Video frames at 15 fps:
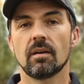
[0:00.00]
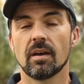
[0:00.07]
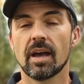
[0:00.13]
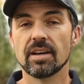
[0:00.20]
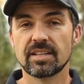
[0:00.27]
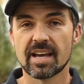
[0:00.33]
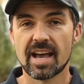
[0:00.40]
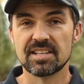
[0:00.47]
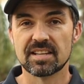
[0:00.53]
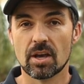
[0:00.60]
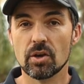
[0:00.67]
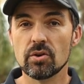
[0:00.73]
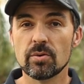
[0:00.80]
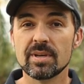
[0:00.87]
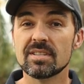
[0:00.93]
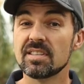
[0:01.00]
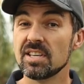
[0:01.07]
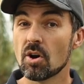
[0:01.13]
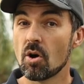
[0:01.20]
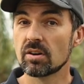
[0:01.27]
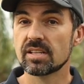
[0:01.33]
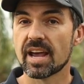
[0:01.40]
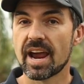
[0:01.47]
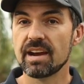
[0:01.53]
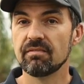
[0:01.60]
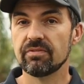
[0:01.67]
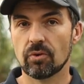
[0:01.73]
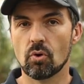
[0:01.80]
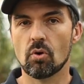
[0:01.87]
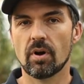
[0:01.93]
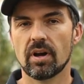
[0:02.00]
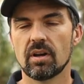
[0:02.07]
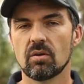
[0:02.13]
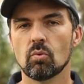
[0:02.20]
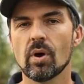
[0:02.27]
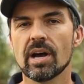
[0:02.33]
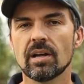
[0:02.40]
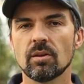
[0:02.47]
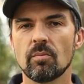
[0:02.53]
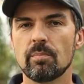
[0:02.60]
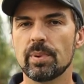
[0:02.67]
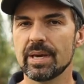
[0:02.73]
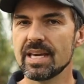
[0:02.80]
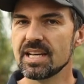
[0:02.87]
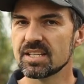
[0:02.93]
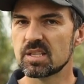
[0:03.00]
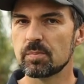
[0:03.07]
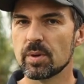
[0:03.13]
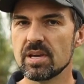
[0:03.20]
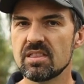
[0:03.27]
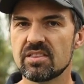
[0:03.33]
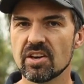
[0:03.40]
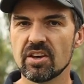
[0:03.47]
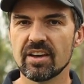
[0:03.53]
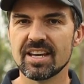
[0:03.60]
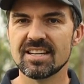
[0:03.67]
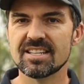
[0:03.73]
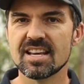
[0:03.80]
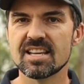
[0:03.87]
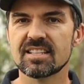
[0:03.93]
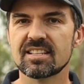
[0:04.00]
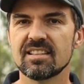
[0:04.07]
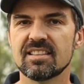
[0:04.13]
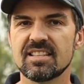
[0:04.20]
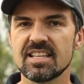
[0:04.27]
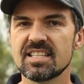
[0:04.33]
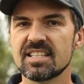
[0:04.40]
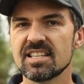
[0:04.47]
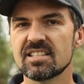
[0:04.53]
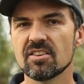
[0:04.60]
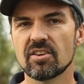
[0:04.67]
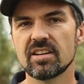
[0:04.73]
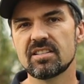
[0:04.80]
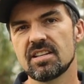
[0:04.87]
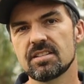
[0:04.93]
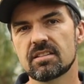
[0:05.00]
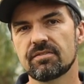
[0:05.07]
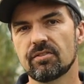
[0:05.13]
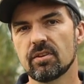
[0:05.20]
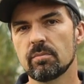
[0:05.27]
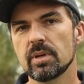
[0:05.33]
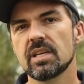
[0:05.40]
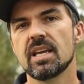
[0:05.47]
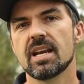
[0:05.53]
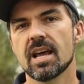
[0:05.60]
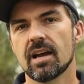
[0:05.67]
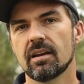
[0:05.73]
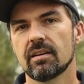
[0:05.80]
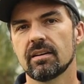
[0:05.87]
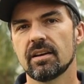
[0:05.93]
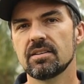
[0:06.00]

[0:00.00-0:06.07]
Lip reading: Okay, so who is the Octane for? Well, being a speed 13 disc, this is not a disc for a beginner.